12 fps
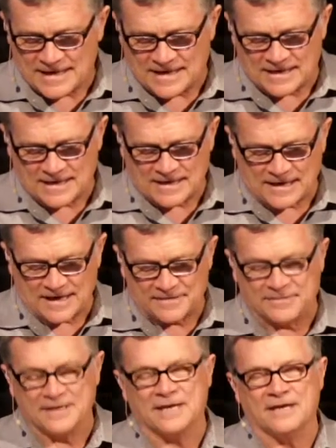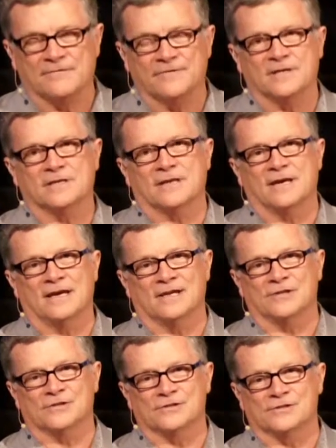And I think of it
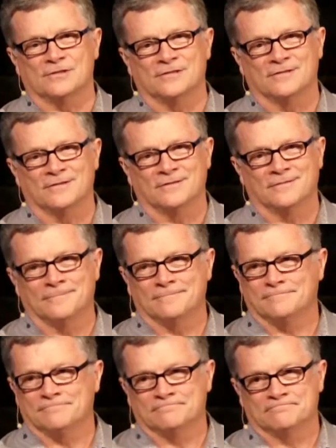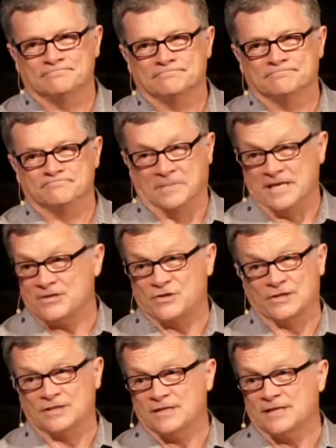as
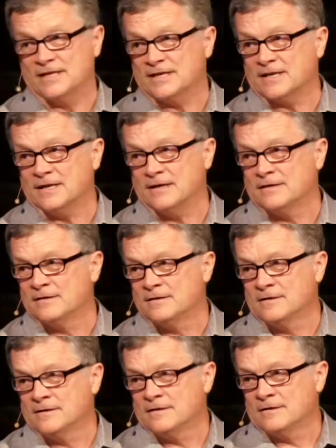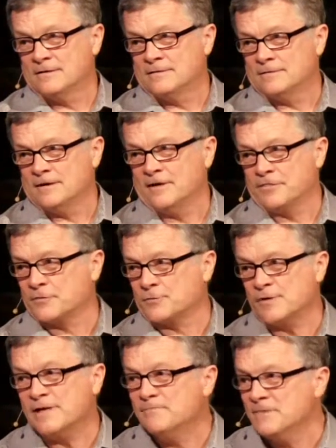basically like a
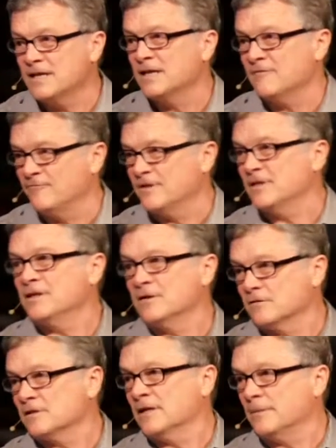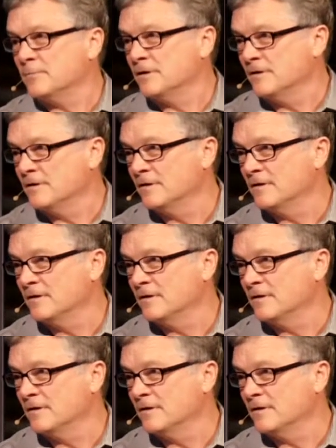three-minute video clip,